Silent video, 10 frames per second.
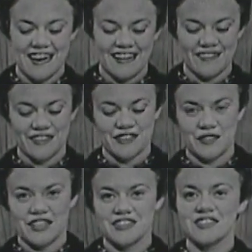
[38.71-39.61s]
Hi, Window
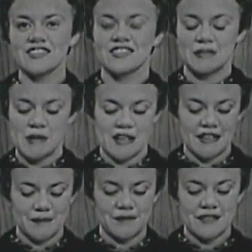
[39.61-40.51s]
Watchers. Come on
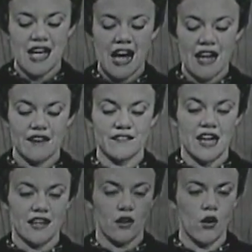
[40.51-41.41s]
in. I've
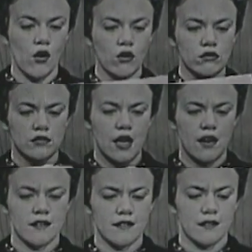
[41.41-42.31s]
got a whole
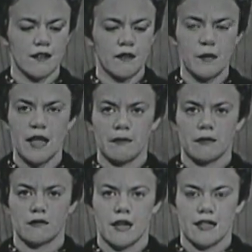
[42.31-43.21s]
lot of
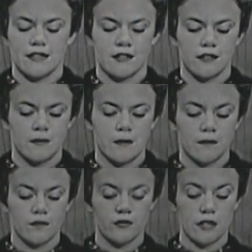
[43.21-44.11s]
paper right here with,
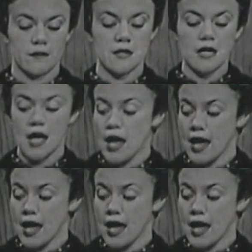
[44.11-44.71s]
in front of me,